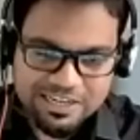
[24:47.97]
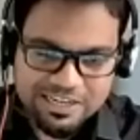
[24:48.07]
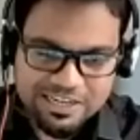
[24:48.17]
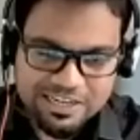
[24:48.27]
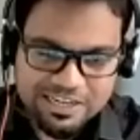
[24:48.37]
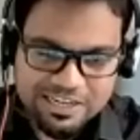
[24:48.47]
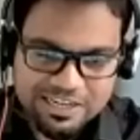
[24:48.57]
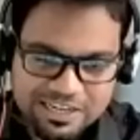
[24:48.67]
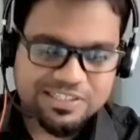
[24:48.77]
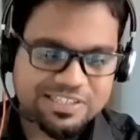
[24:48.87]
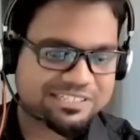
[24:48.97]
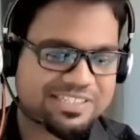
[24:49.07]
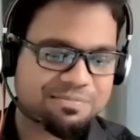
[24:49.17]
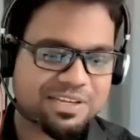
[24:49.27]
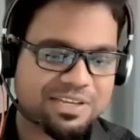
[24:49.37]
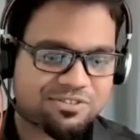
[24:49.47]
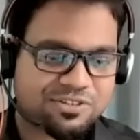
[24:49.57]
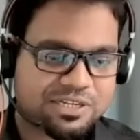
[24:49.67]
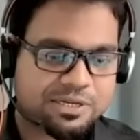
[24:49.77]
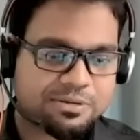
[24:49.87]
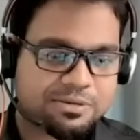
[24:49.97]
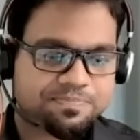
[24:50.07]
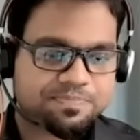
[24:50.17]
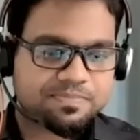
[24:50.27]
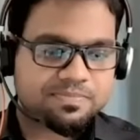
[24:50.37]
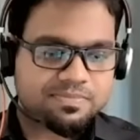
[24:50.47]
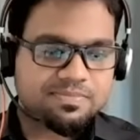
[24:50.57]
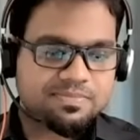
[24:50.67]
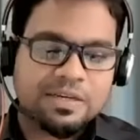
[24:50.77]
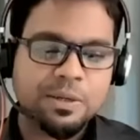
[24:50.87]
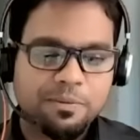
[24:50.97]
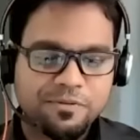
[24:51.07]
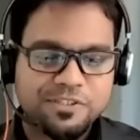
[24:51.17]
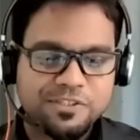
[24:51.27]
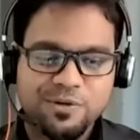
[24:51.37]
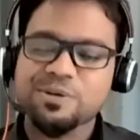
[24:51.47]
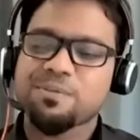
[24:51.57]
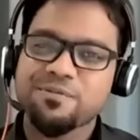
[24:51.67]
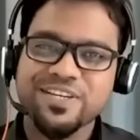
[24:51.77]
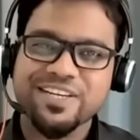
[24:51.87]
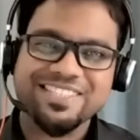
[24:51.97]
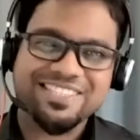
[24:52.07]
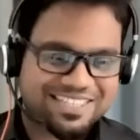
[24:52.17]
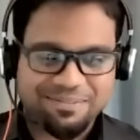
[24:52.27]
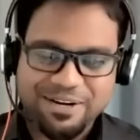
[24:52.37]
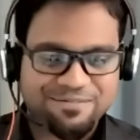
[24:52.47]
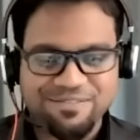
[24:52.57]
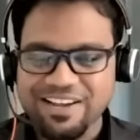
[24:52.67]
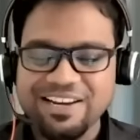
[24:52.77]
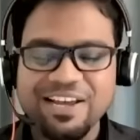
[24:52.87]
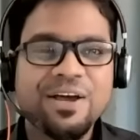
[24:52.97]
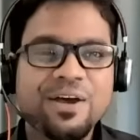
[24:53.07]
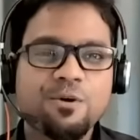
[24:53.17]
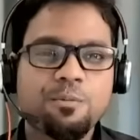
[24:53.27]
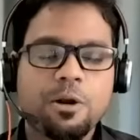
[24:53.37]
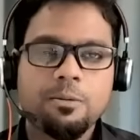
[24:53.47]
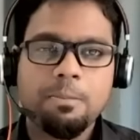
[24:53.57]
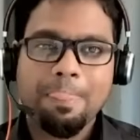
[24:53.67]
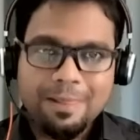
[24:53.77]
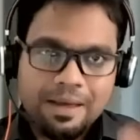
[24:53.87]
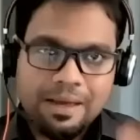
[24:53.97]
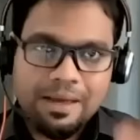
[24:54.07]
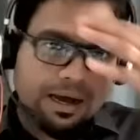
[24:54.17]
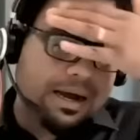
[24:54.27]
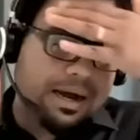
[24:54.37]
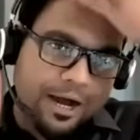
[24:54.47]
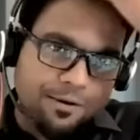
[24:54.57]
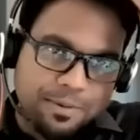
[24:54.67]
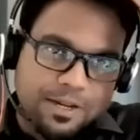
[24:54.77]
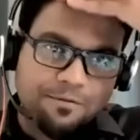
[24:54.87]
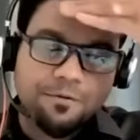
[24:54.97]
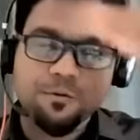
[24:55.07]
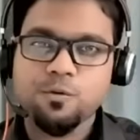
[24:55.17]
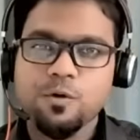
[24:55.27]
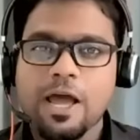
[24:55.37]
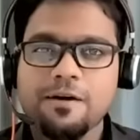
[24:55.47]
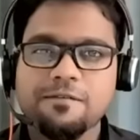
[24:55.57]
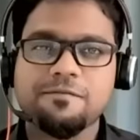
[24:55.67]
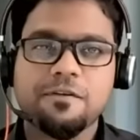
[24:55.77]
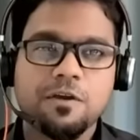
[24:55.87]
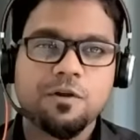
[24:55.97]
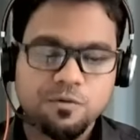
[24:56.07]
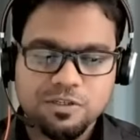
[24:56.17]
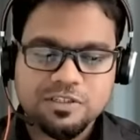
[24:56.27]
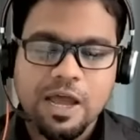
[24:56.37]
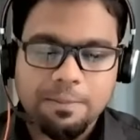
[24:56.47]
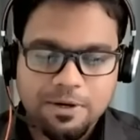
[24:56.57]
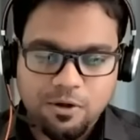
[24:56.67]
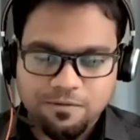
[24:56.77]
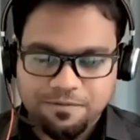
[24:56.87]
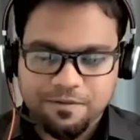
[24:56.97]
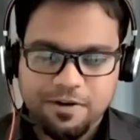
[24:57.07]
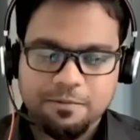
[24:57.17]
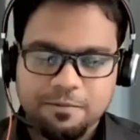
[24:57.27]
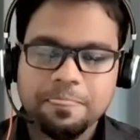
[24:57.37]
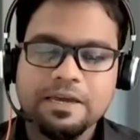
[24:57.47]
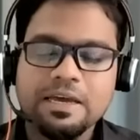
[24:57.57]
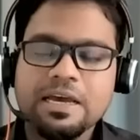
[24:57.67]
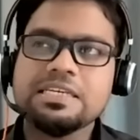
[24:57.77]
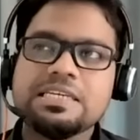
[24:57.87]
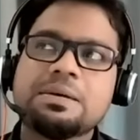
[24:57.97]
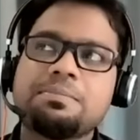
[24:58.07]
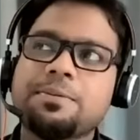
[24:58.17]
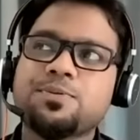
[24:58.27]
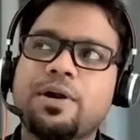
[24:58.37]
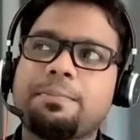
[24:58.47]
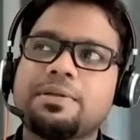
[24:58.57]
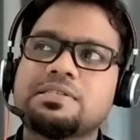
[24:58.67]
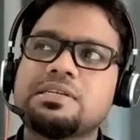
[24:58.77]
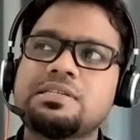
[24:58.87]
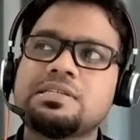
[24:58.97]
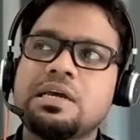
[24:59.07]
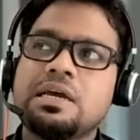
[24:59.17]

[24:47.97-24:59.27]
and I want to ask something interesting. Some of you say no, some of you say yes, it's completely fine, no problem. How many of you have this habit of see, sometimes what happens is